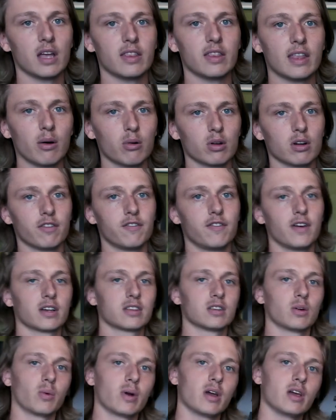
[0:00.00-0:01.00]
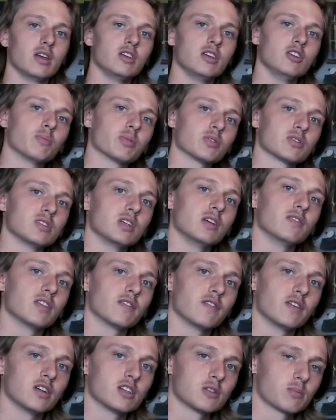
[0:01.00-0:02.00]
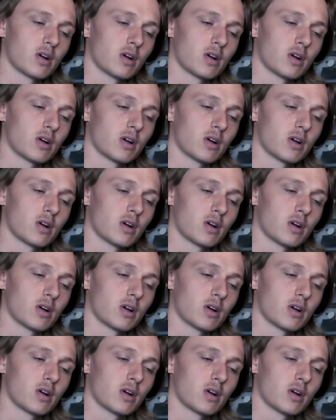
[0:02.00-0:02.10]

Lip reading: and that would affect the way you perceive the finished